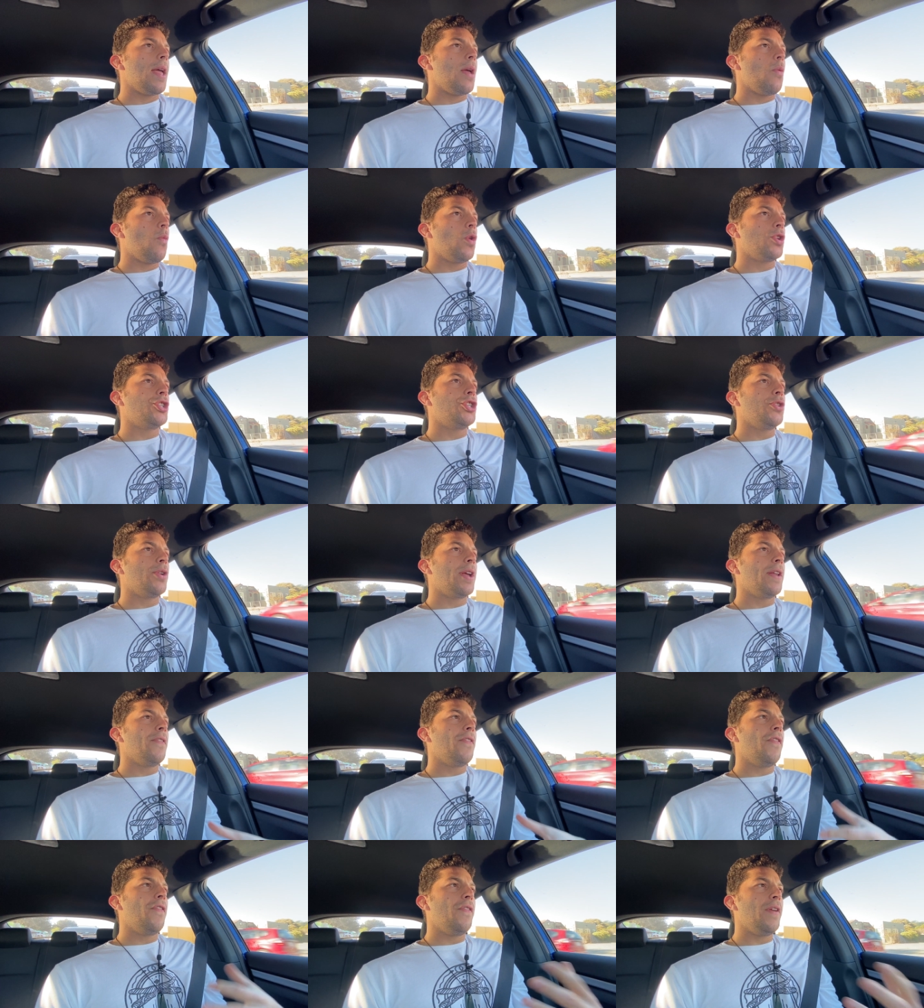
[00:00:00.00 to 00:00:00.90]
What you
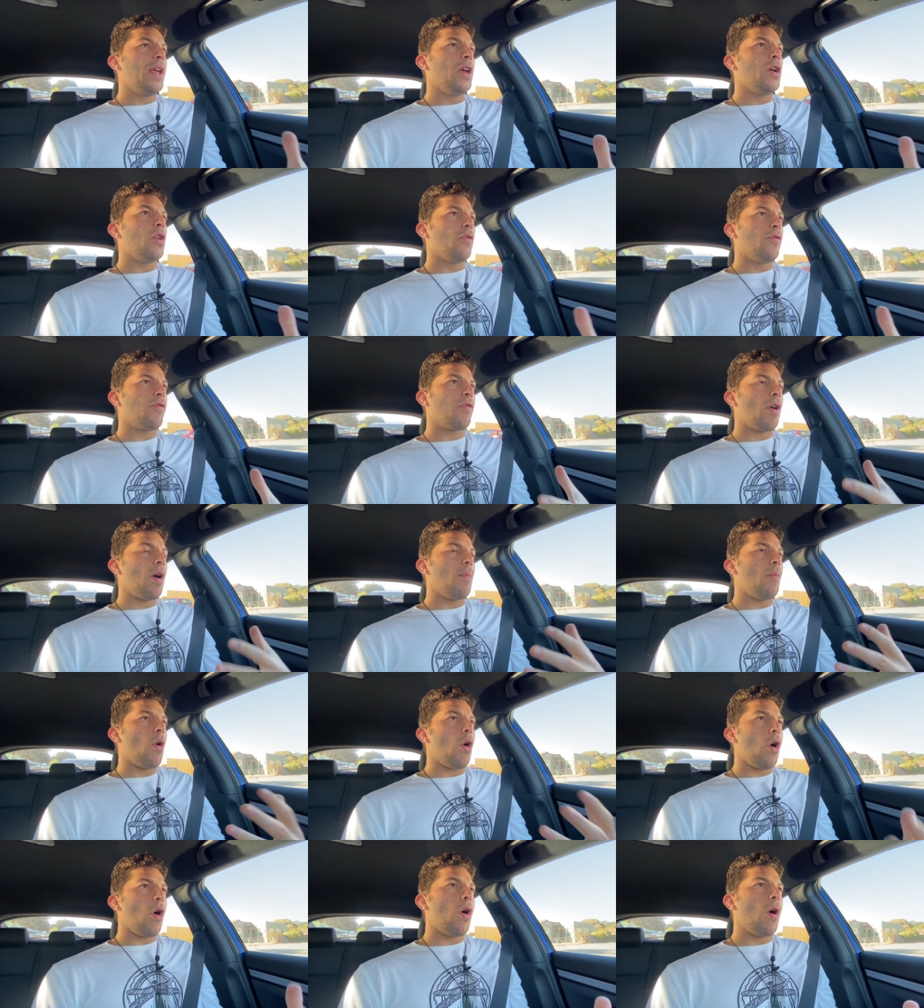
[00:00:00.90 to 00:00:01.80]
can feel from
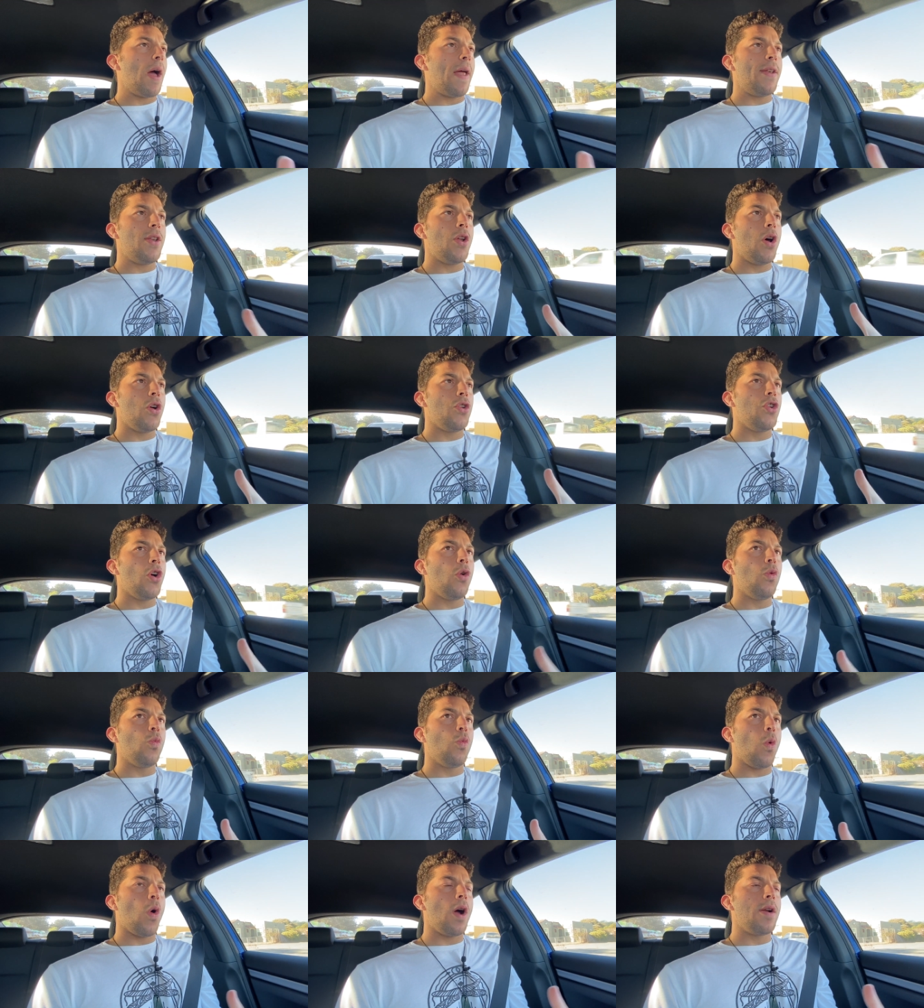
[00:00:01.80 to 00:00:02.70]
all, and no, no
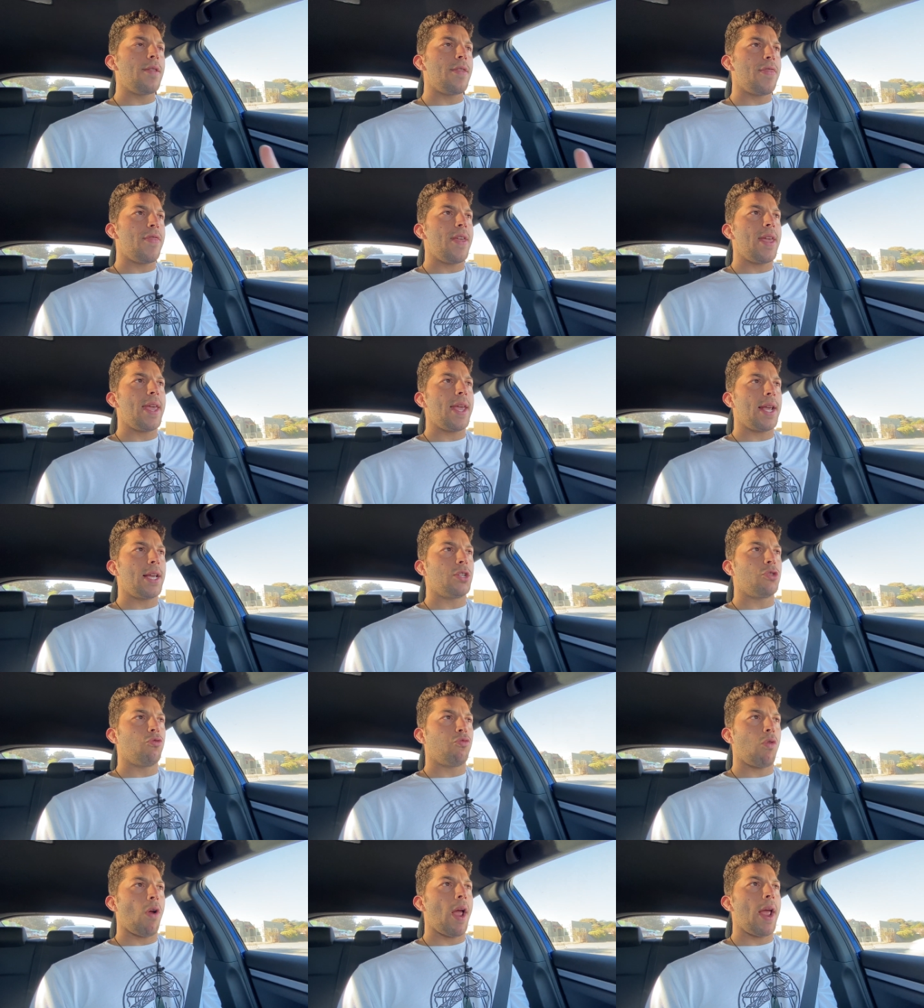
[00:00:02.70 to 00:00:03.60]
one thing is
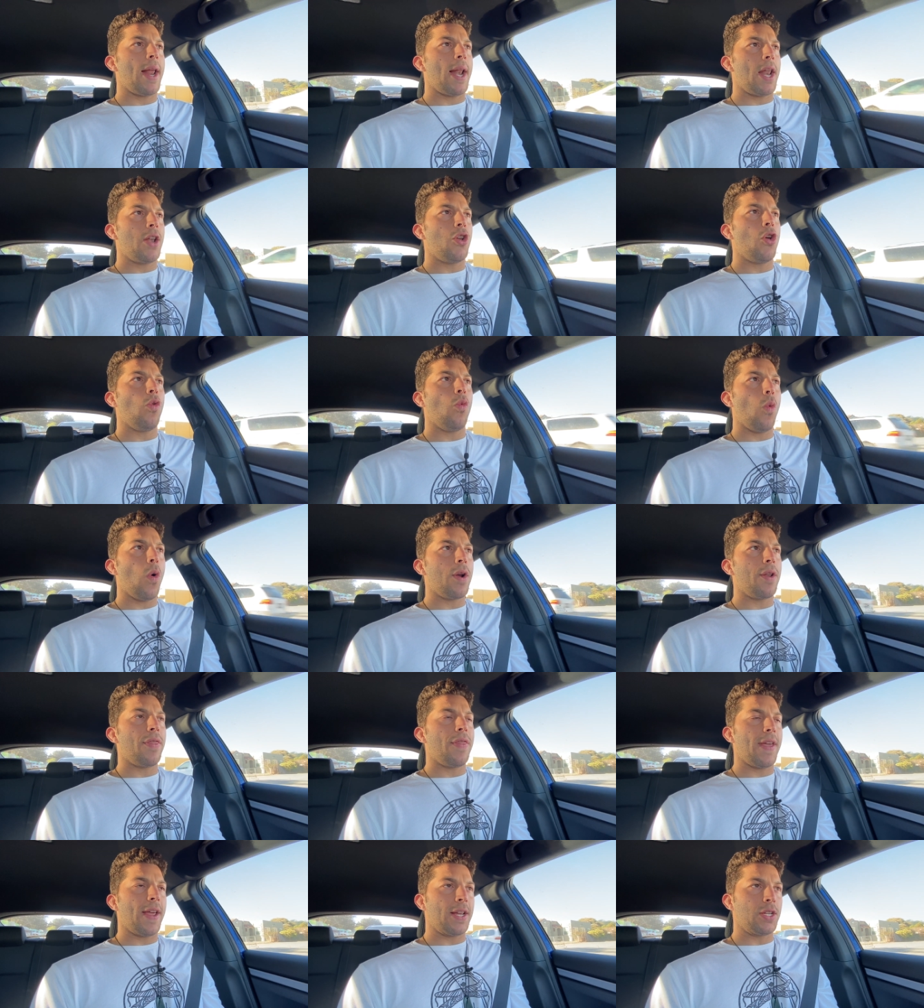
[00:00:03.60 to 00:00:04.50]
right and no one
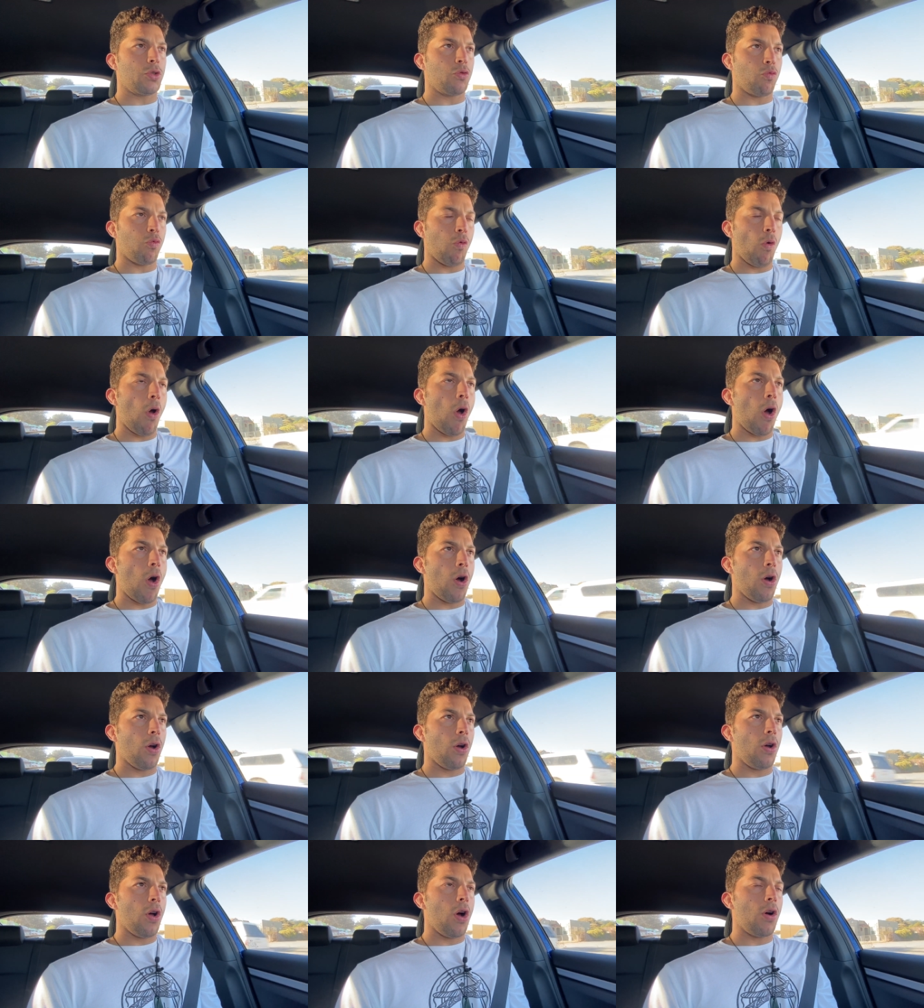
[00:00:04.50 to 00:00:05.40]
thing is wrong,
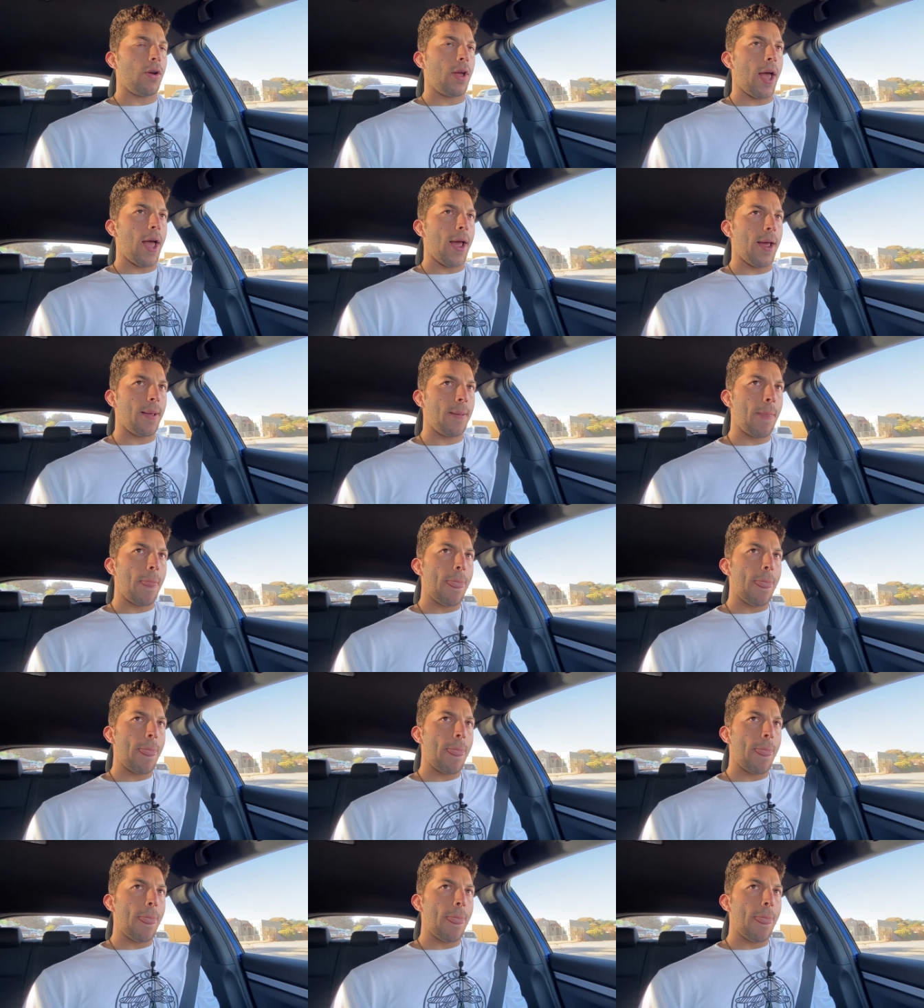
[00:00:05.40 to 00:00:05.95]
okay?